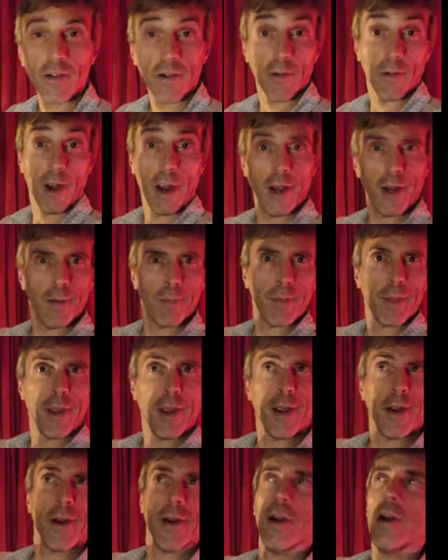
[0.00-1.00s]
right up
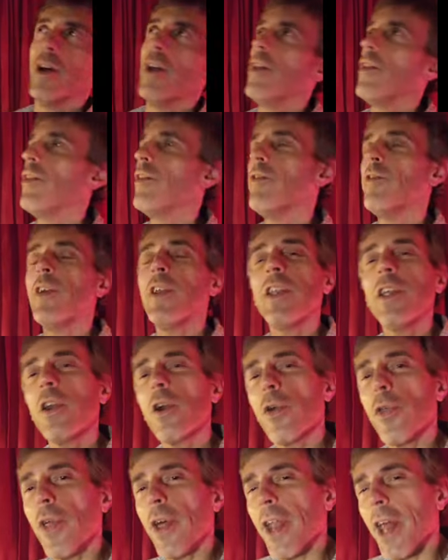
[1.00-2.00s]
there, the
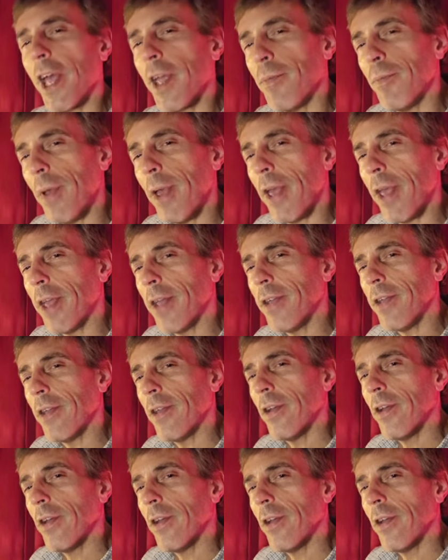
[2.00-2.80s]
video that I made